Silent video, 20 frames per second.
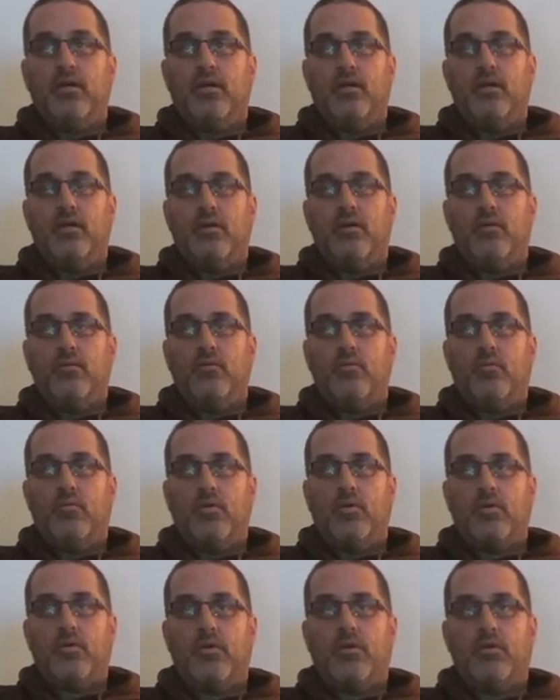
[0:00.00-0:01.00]
uh,
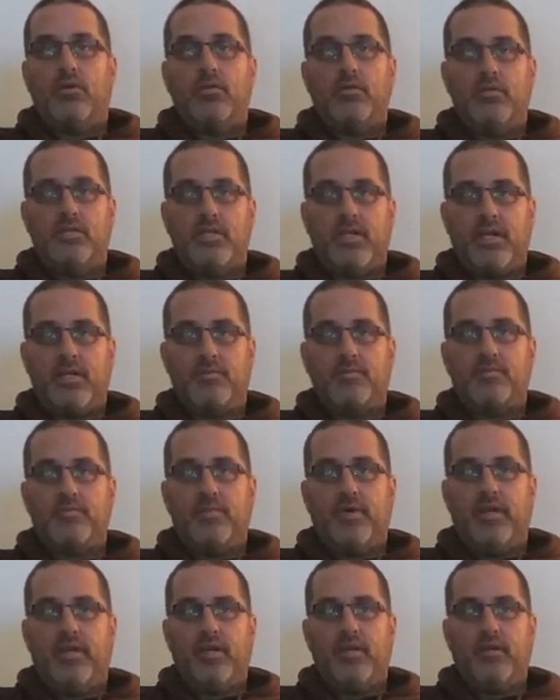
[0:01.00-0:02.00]
work on Jacob's
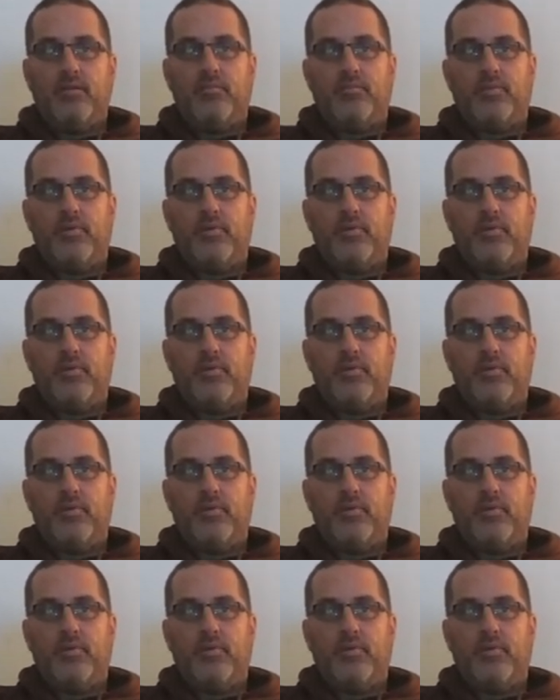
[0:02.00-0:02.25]
bike,